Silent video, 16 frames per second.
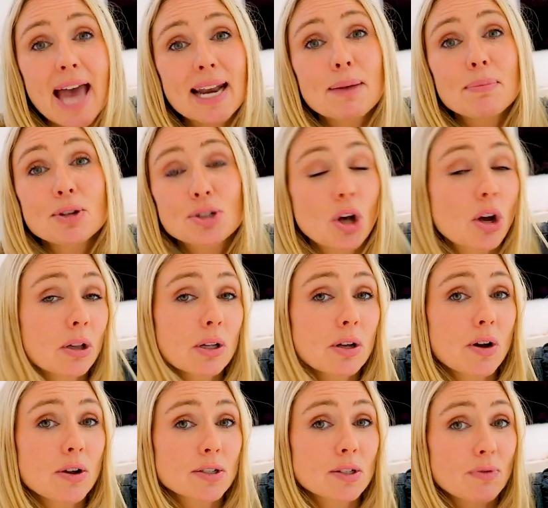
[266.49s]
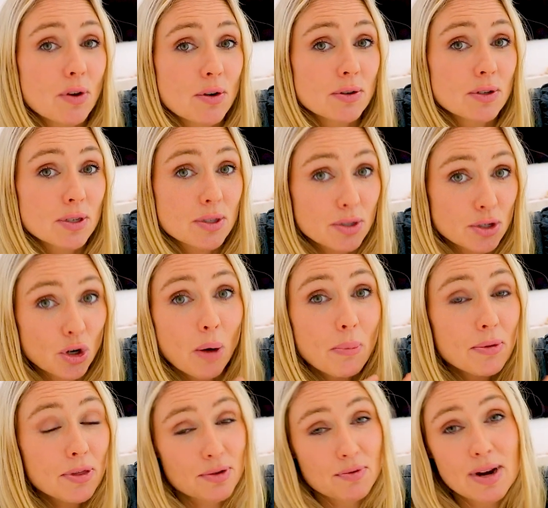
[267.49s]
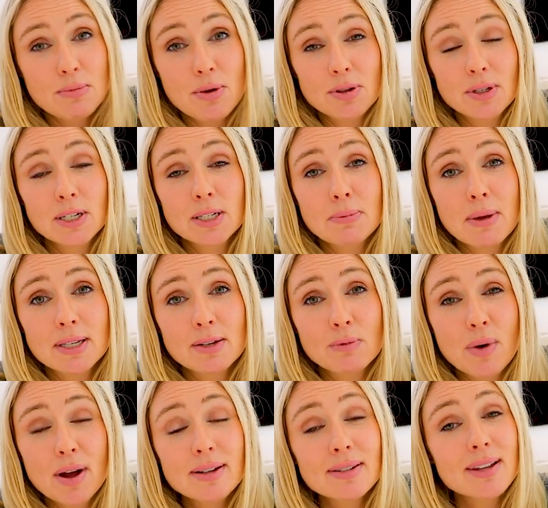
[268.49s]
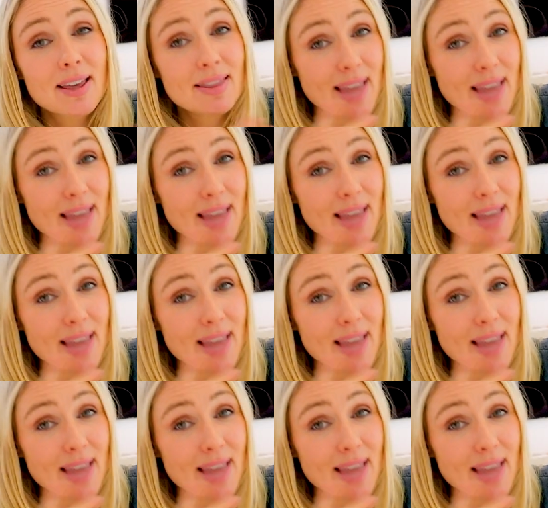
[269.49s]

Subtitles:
Add up the total cost of those top three most expensive ones,